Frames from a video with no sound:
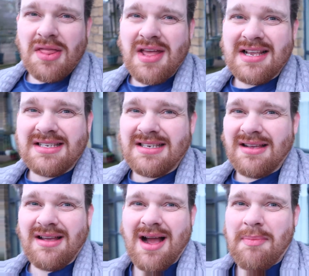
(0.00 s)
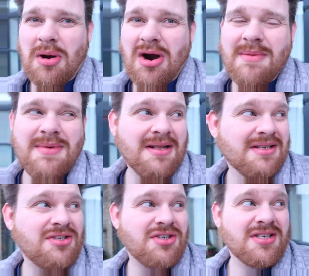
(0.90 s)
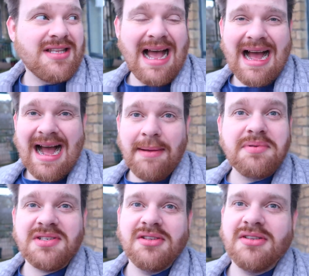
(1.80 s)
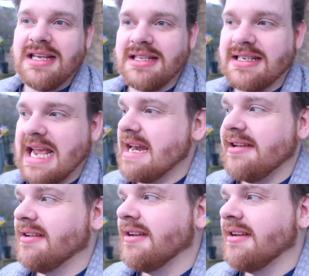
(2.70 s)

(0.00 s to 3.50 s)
This apartment is just absolutely insane.